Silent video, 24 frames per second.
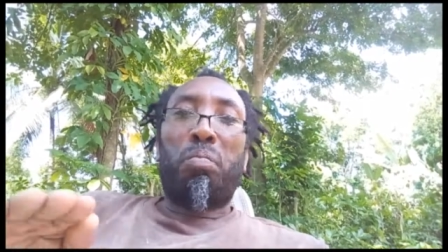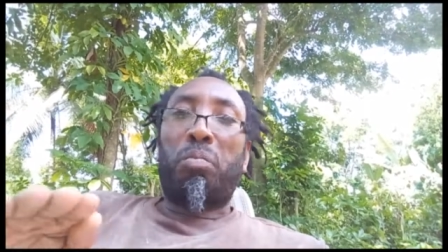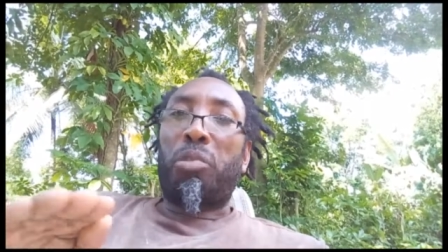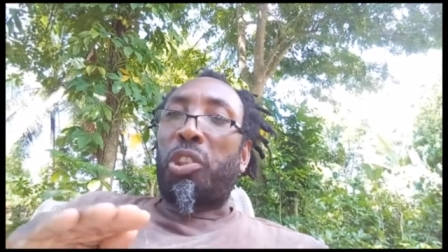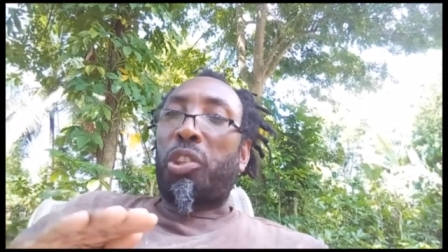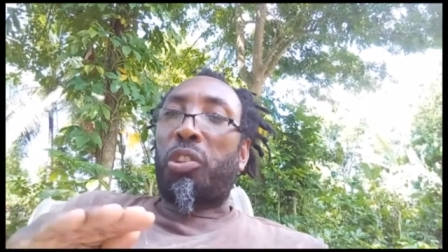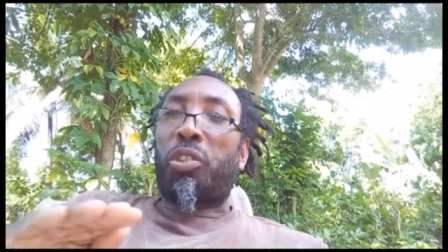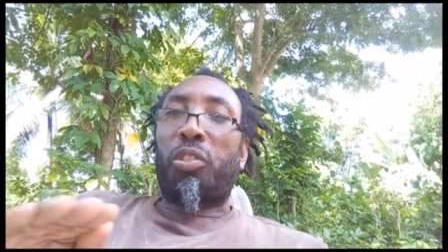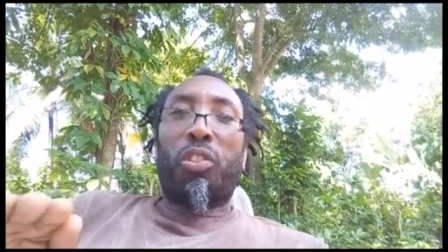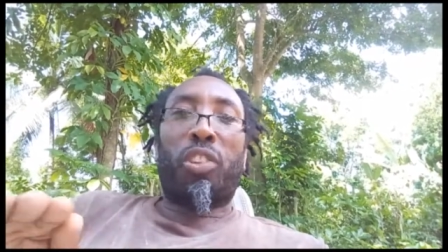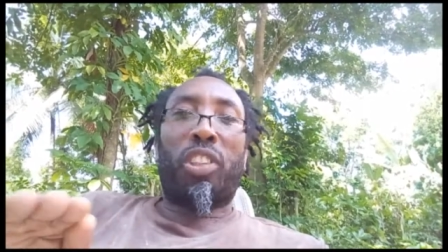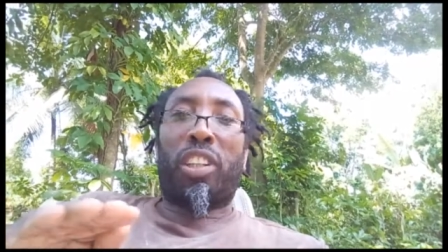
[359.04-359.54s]

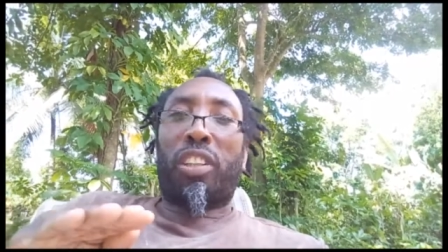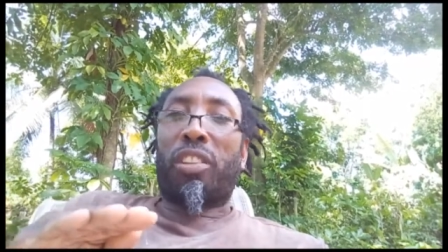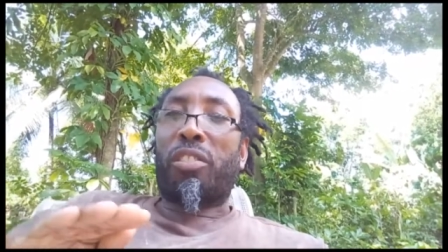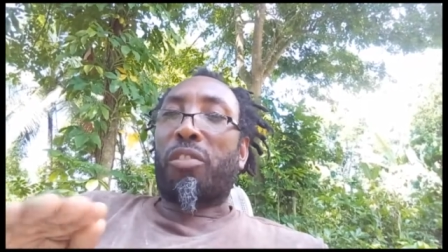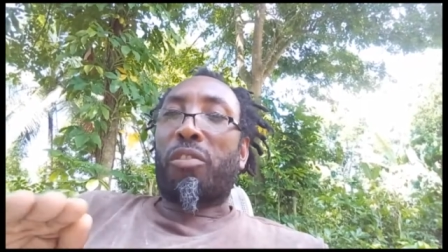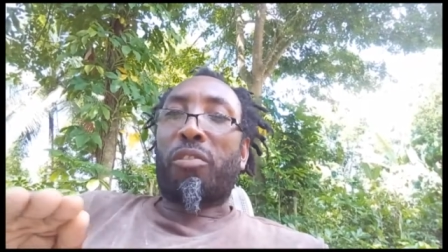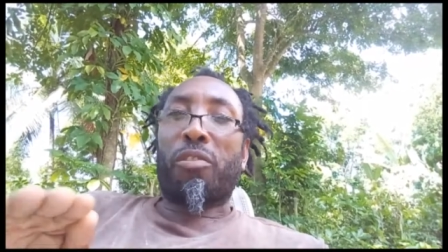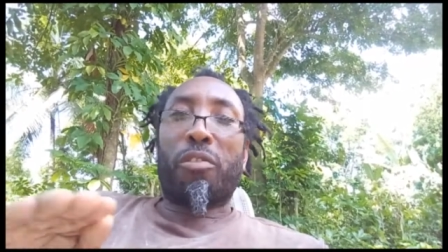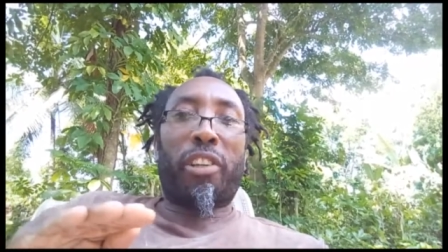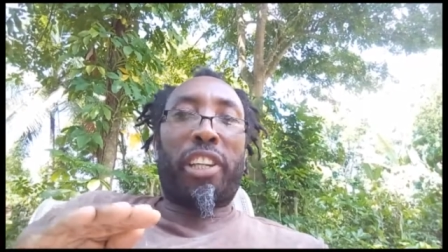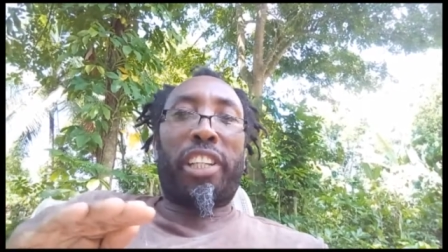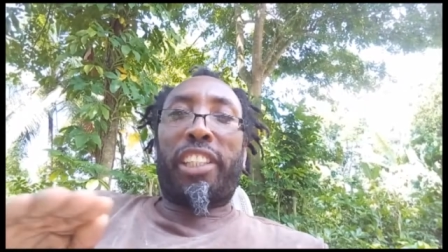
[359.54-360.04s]
sugar,
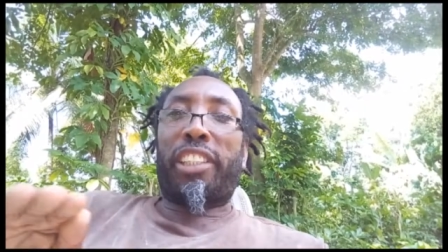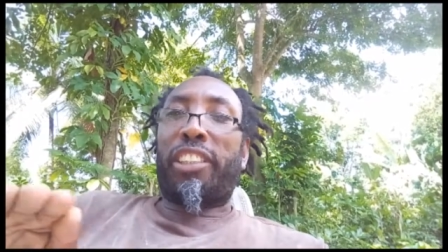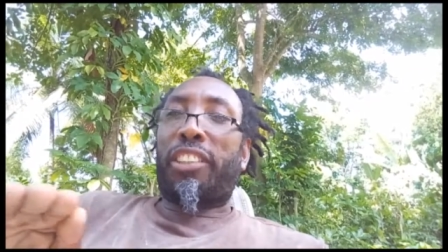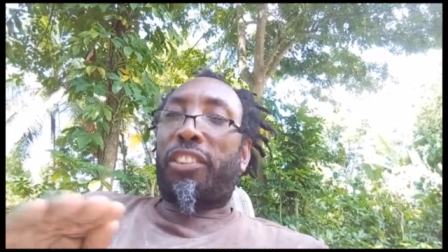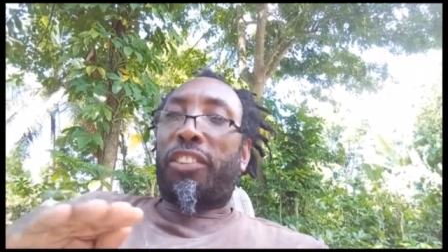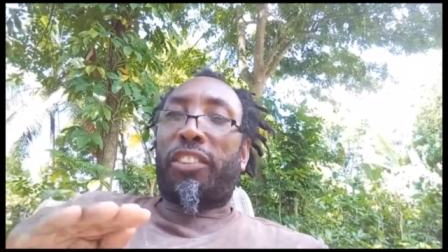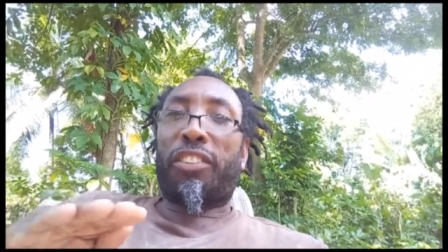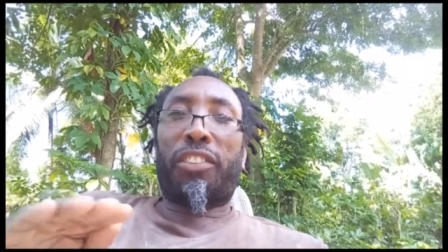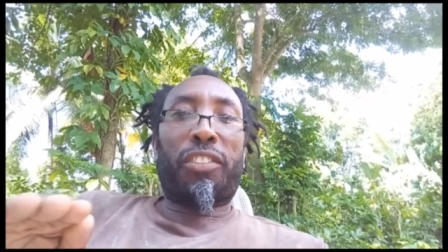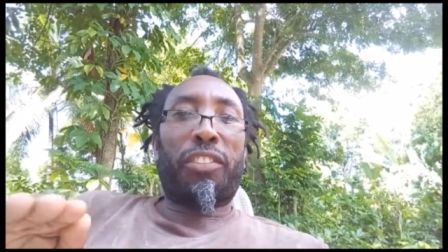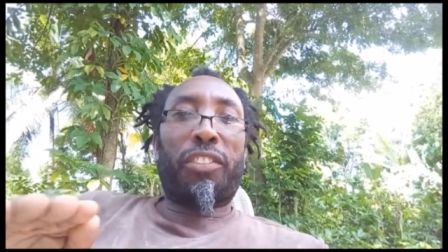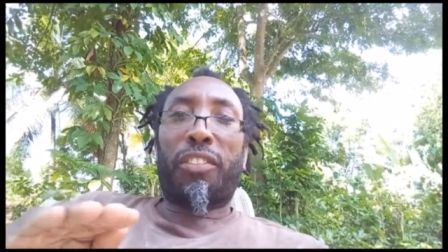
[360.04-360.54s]

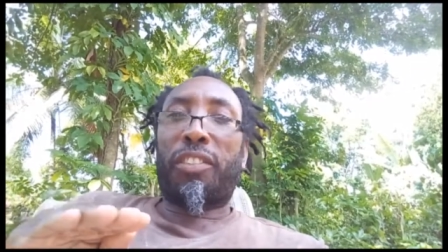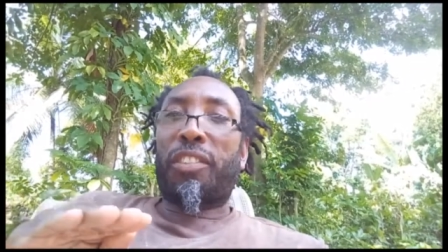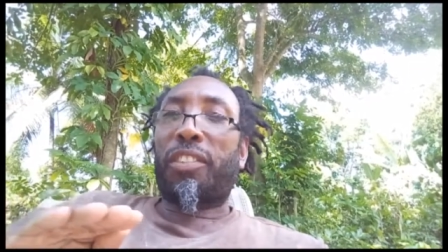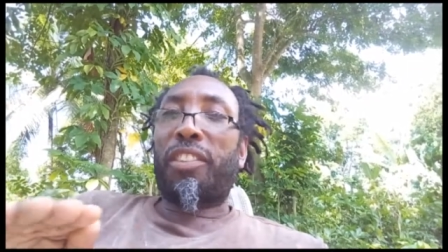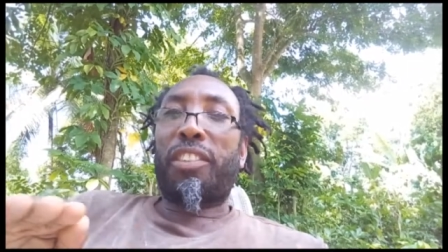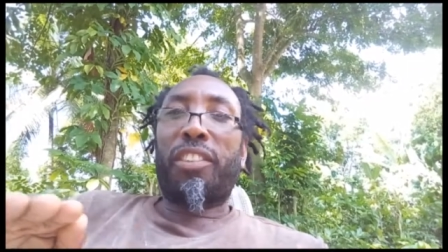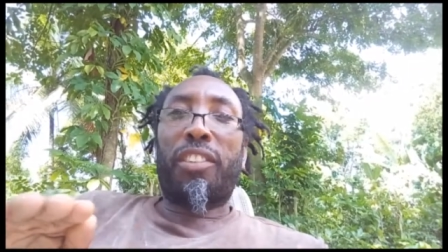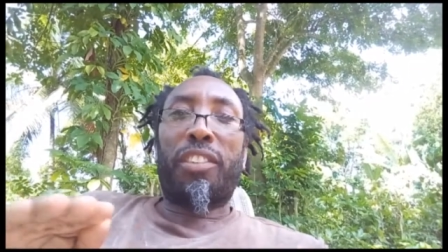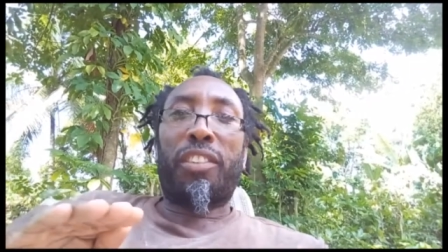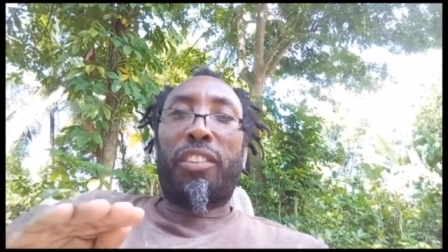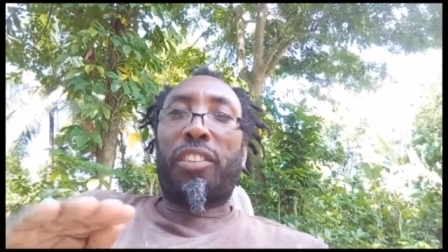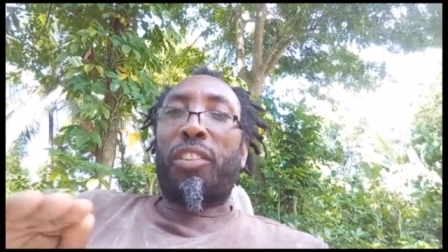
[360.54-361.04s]
grains,
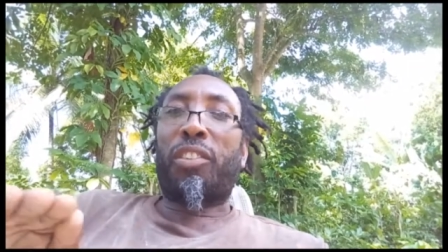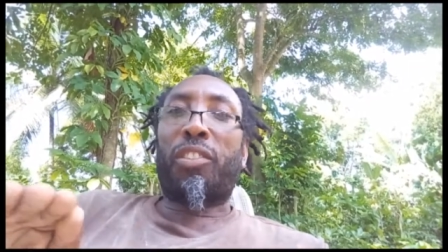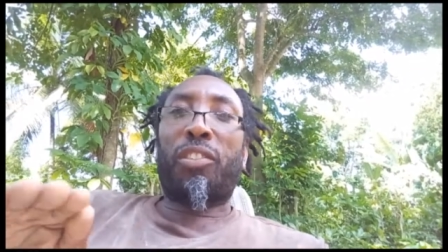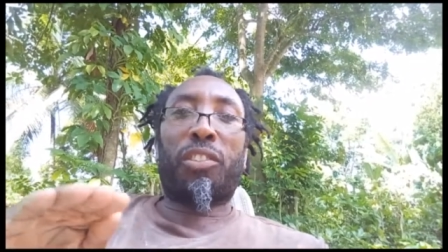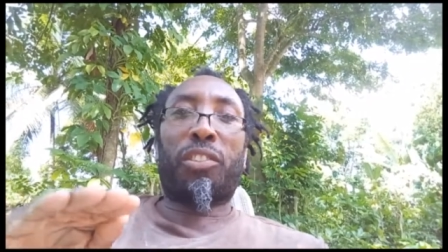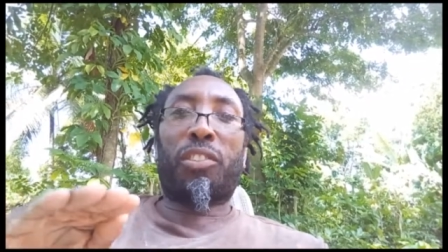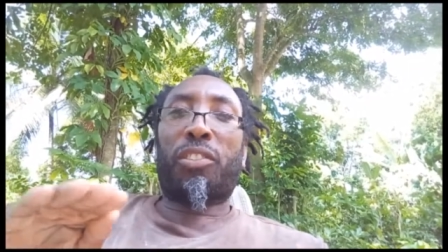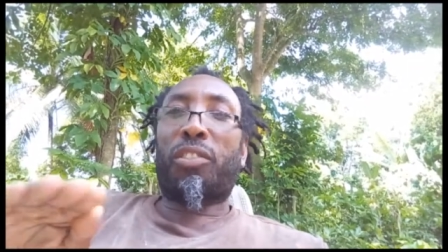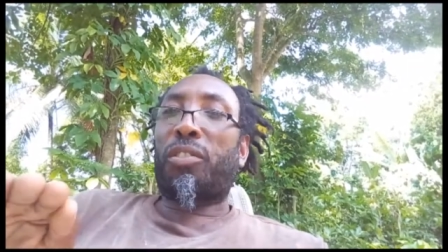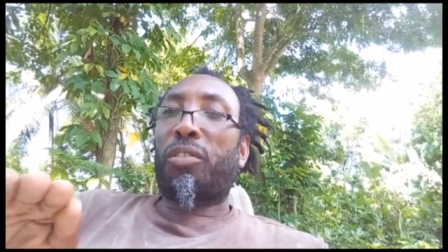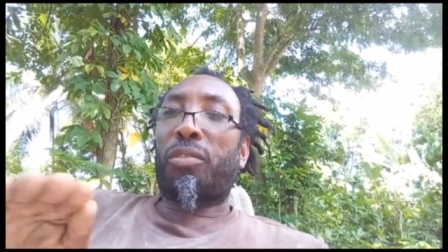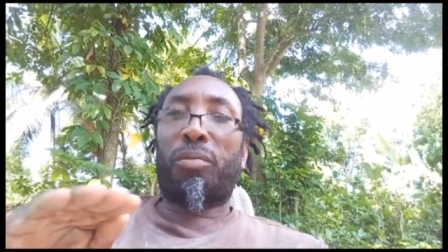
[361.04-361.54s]

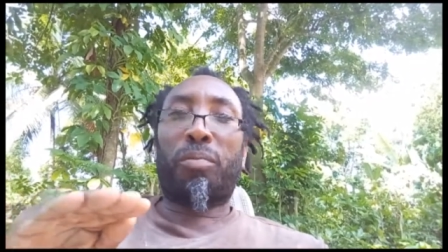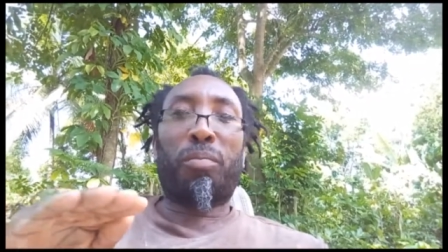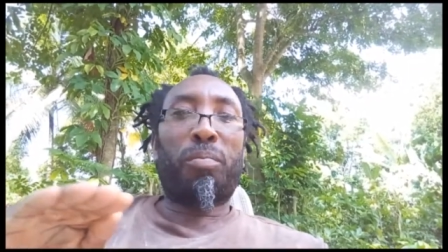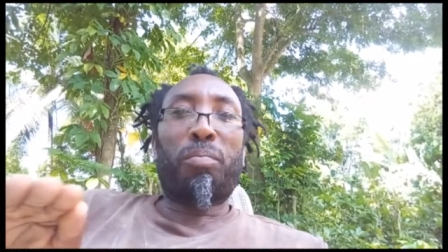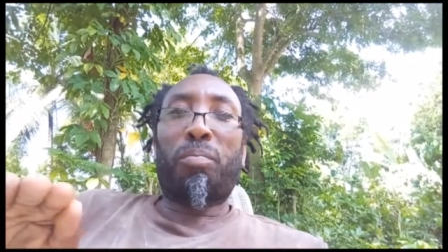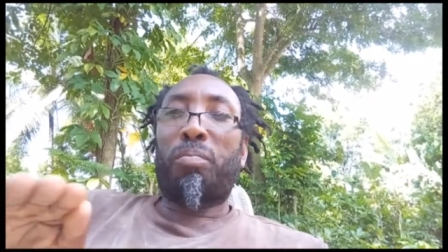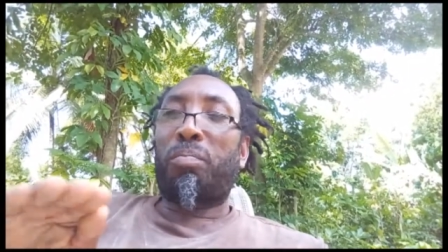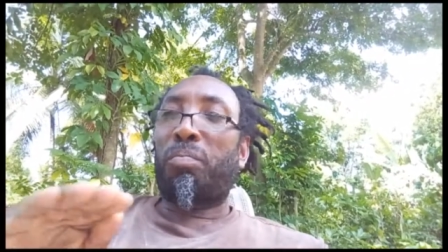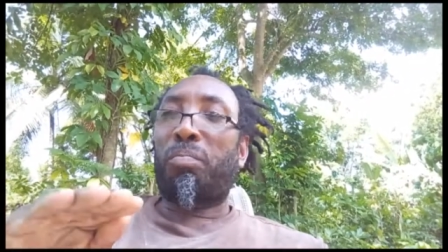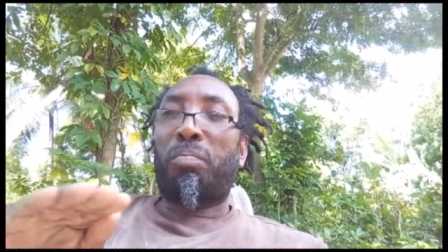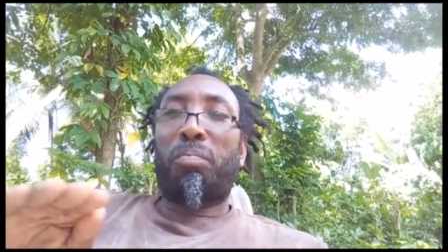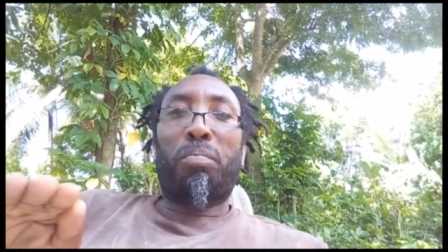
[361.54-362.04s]
those.
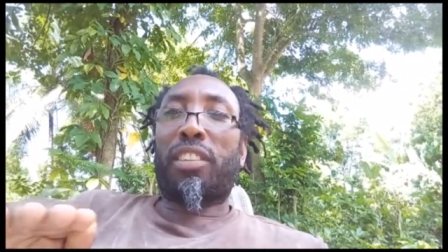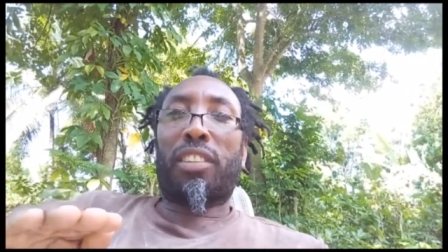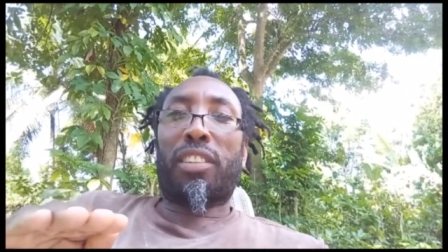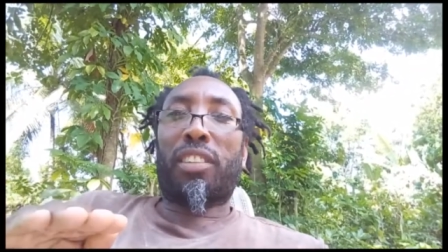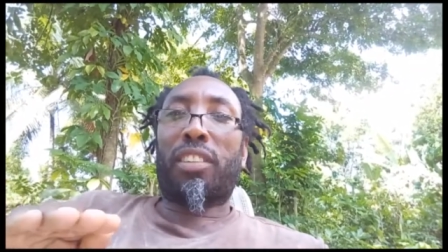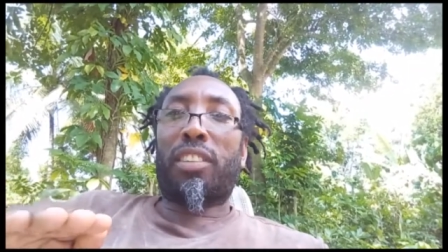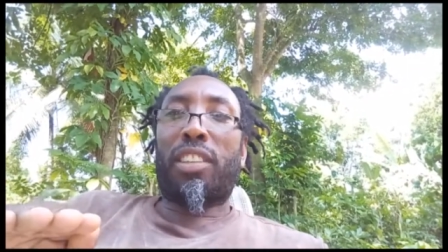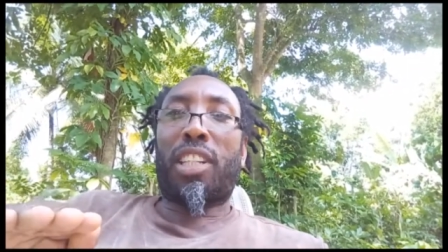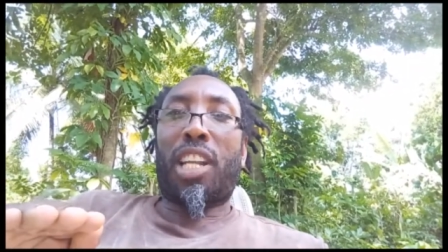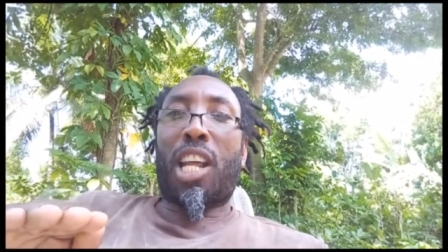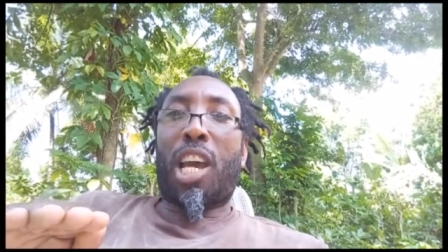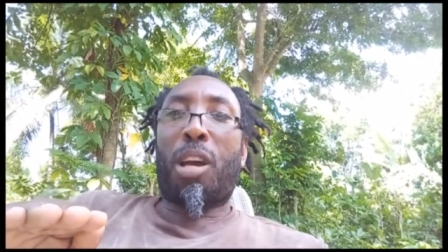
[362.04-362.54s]

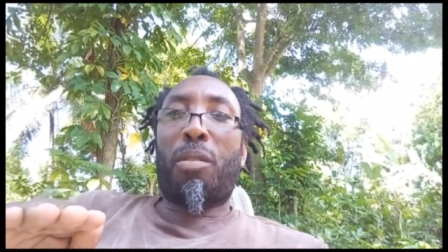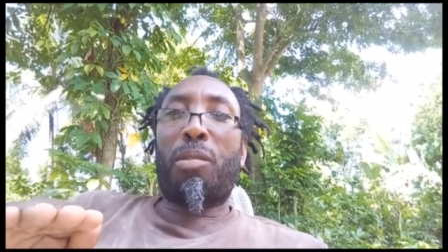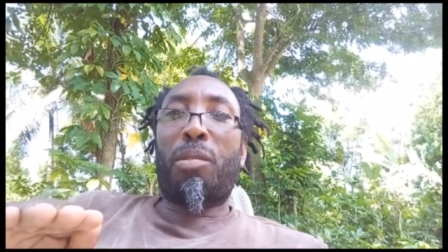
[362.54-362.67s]
You know